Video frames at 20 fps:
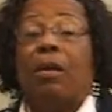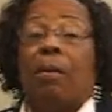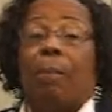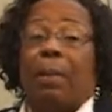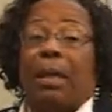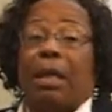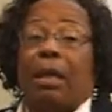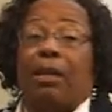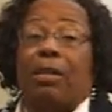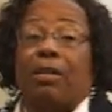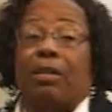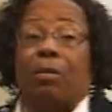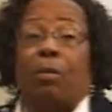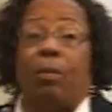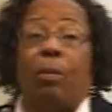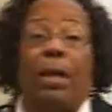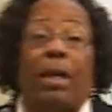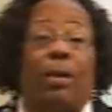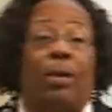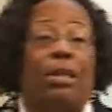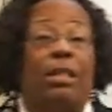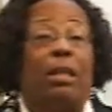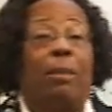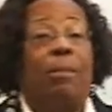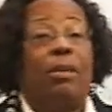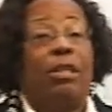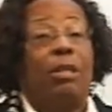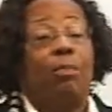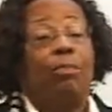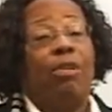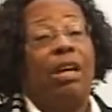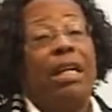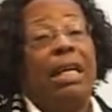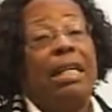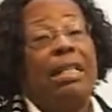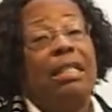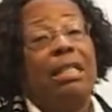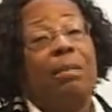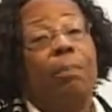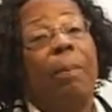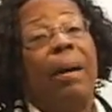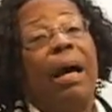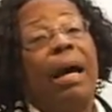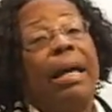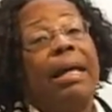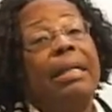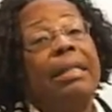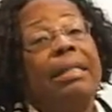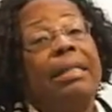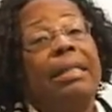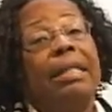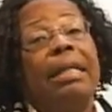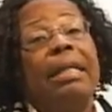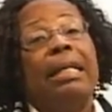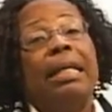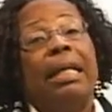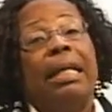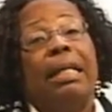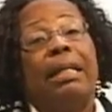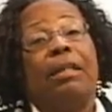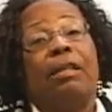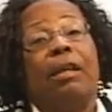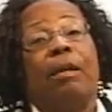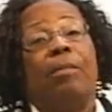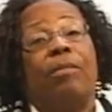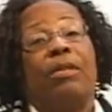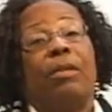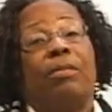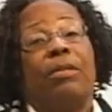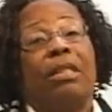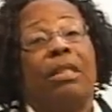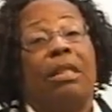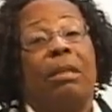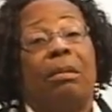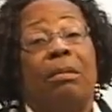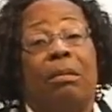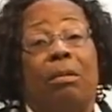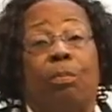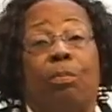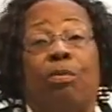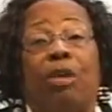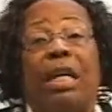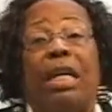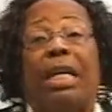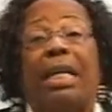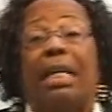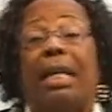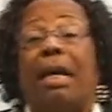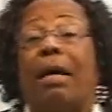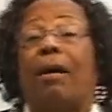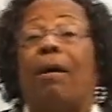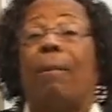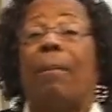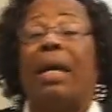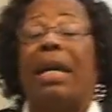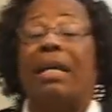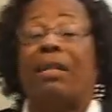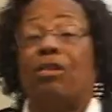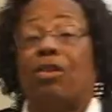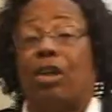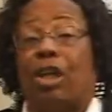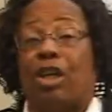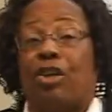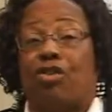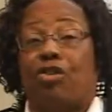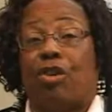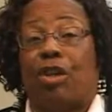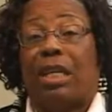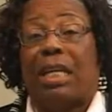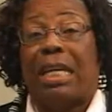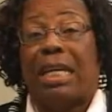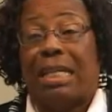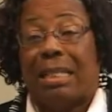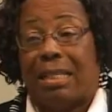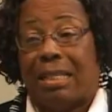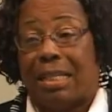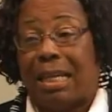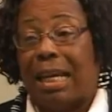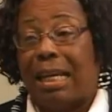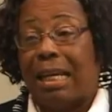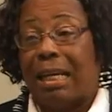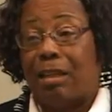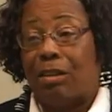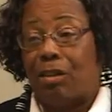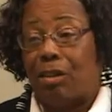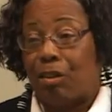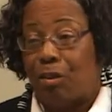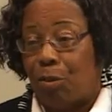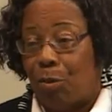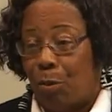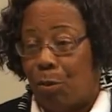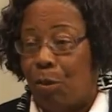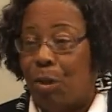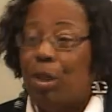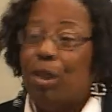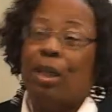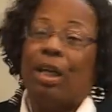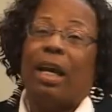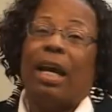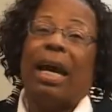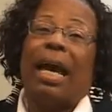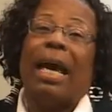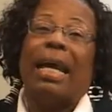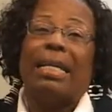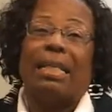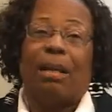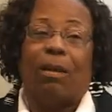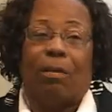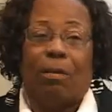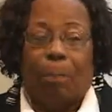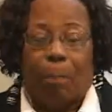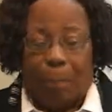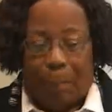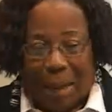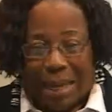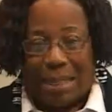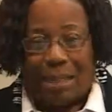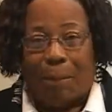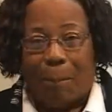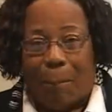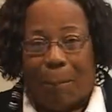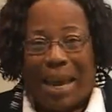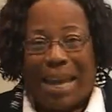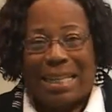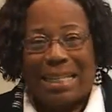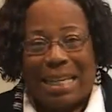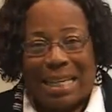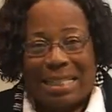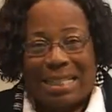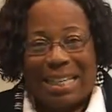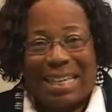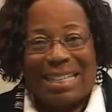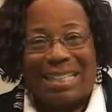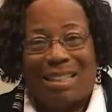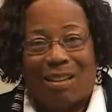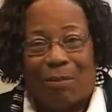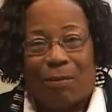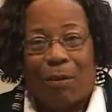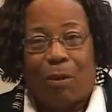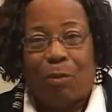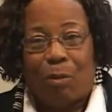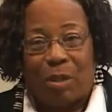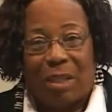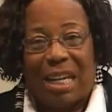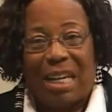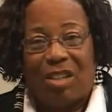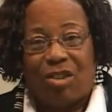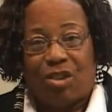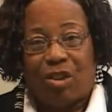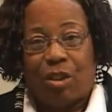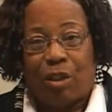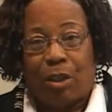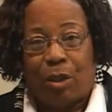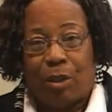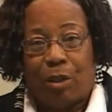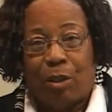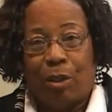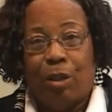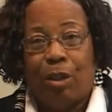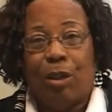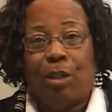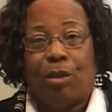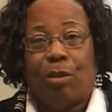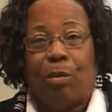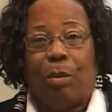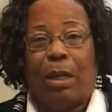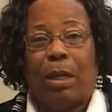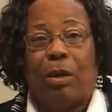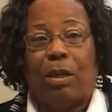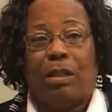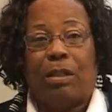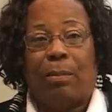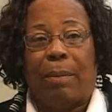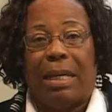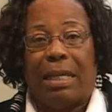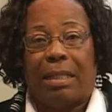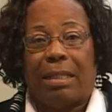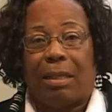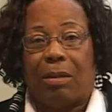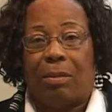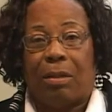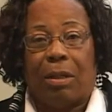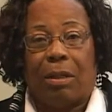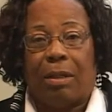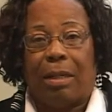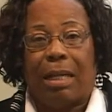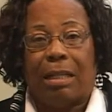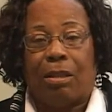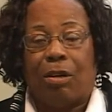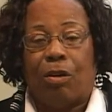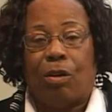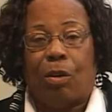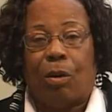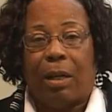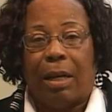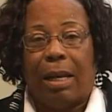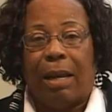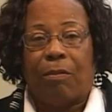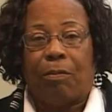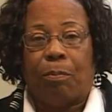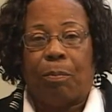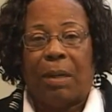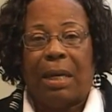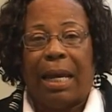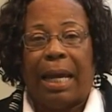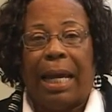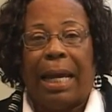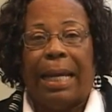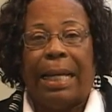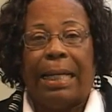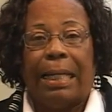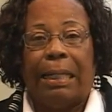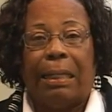because we're going to be spreading spice in terms of spreading education in science too. And mathematics is the foundation. So we're going to make certain that you're not left behind.